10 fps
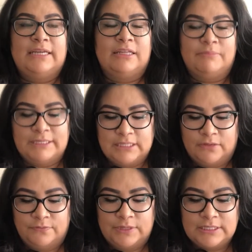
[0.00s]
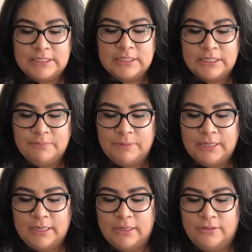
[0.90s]
telling myself this is going to
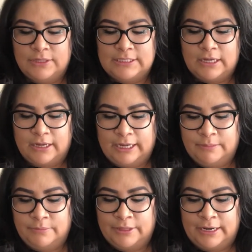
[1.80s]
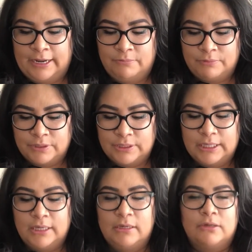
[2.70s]
be the time that I
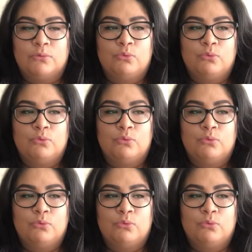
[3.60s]
really,